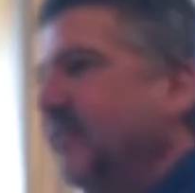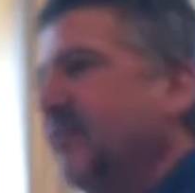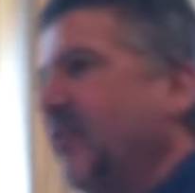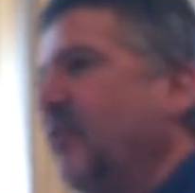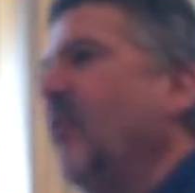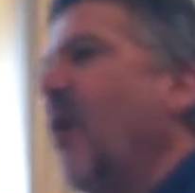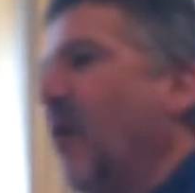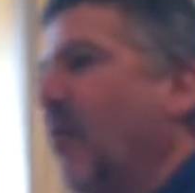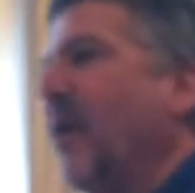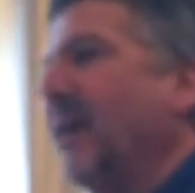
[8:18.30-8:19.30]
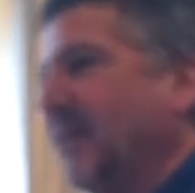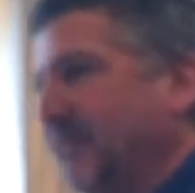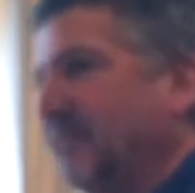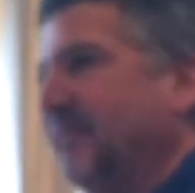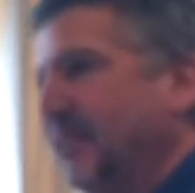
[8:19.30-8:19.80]
So you are aware
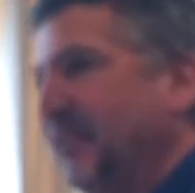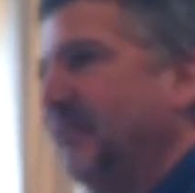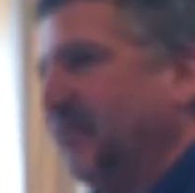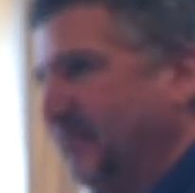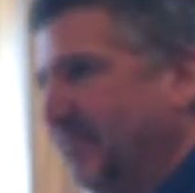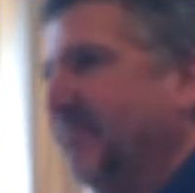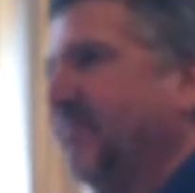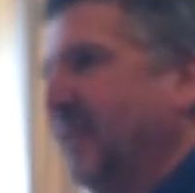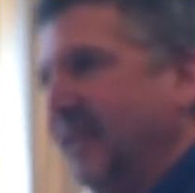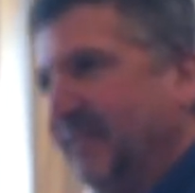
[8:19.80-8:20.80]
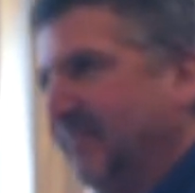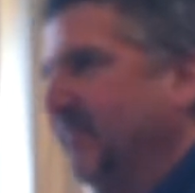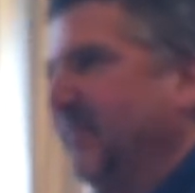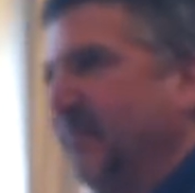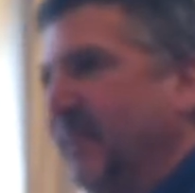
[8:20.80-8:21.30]
of digital being
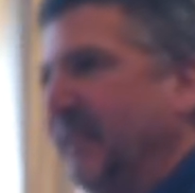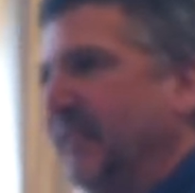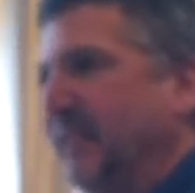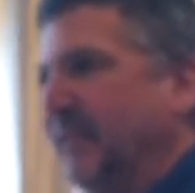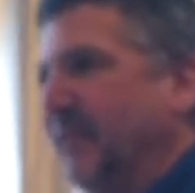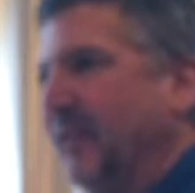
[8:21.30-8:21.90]
a big thing, right?